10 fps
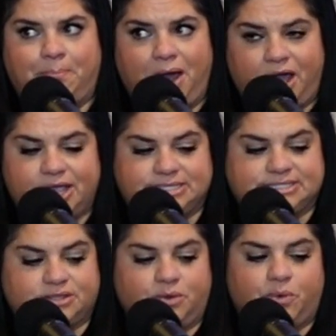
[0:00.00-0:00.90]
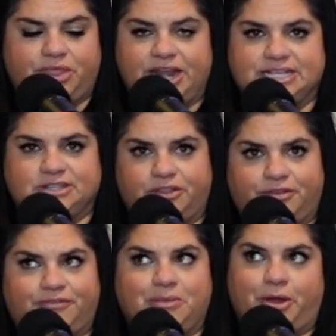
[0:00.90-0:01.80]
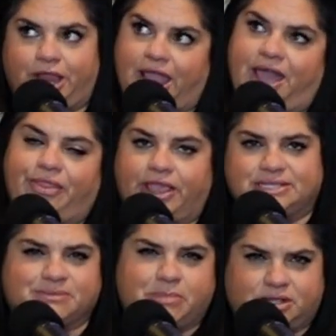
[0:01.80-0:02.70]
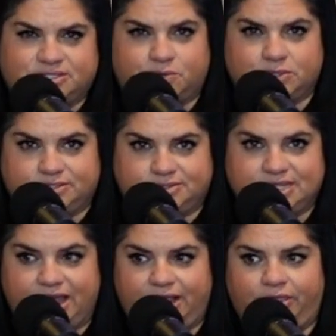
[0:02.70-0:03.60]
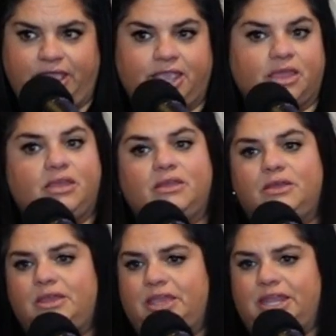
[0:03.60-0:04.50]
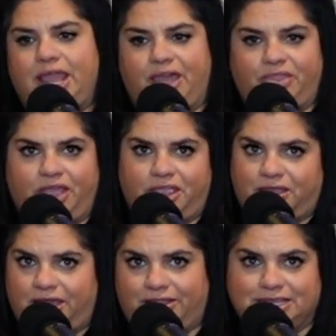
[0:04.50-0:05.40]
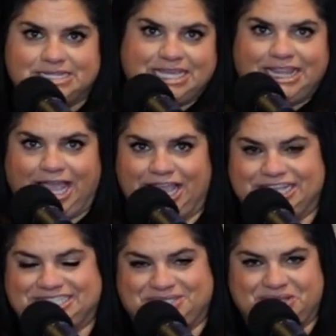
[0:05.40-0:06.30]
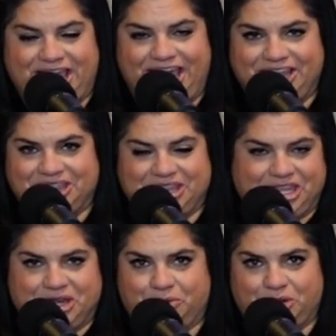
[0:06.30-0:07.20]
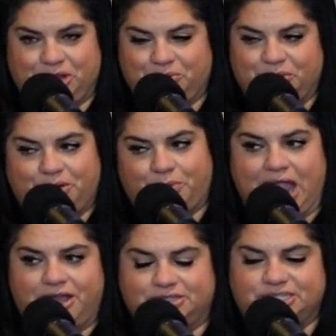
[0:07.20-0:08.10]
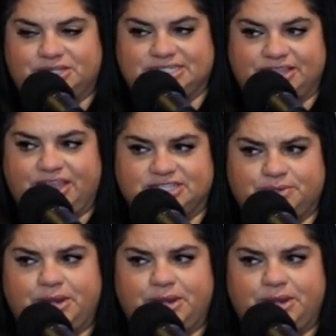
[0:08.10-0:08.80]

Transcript: But the one that I saw at the flea market had like some bells and whistles on it. Like it had like LED lights so that like, when you went around, it did that.